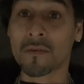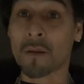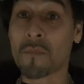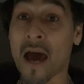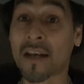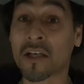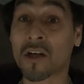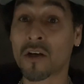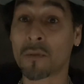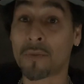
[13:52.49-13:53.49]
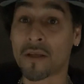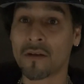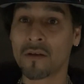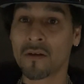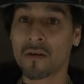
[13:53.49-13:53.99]
I'm not gonna be.
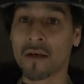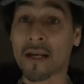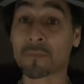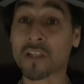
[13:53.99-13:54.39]
And I'm